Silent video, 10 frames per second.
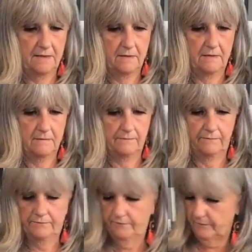to
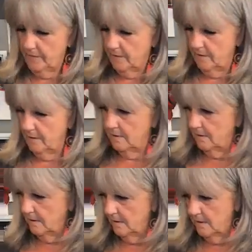handle.
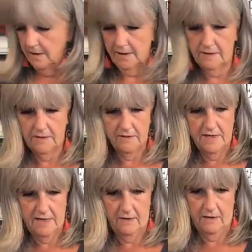And
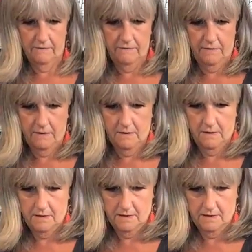I can turn that off.